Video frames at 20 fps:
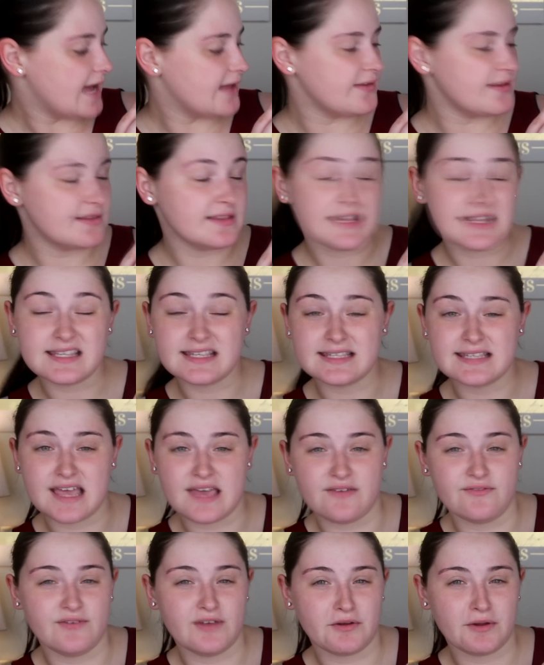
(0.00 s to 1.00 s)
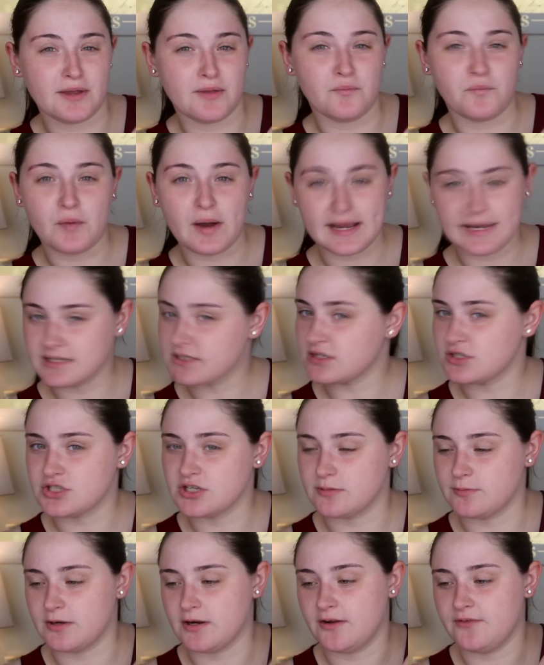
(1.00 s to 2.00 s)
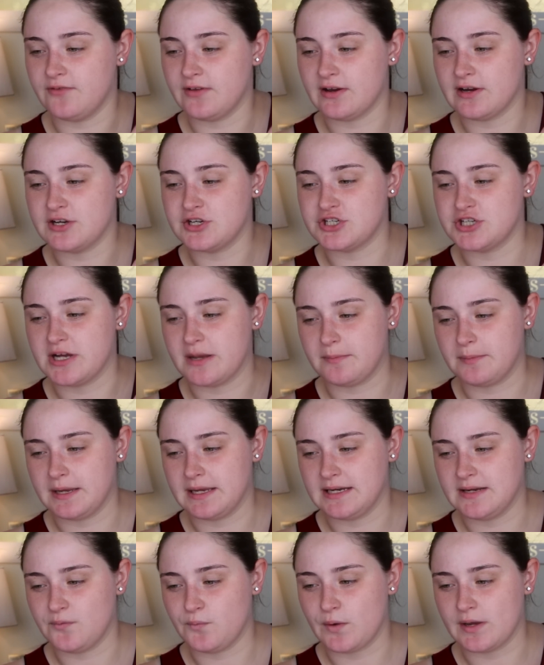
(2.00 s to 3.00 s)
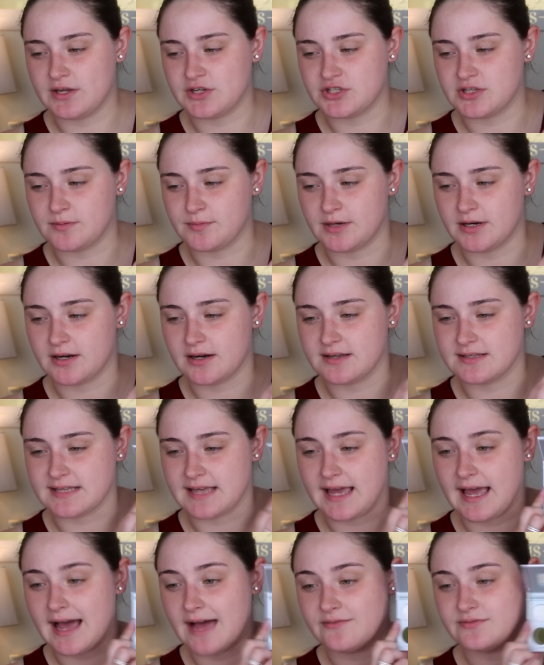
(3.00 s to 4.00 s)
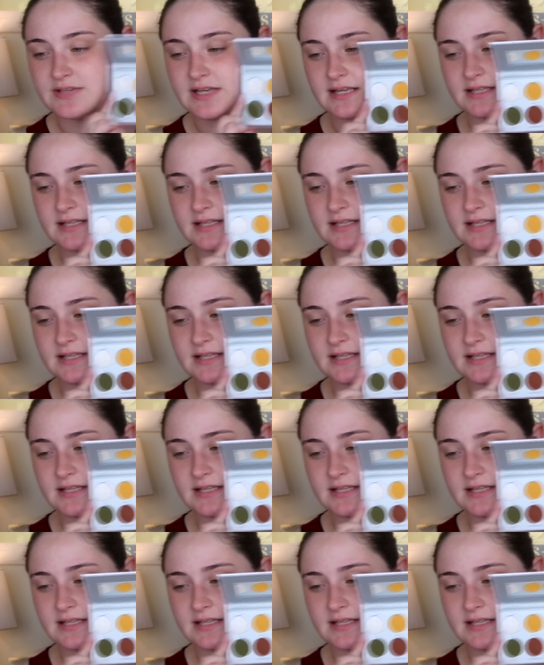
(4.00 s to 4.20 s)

and then this is a very white shimmer, a very champagne-y white shimmer, because I have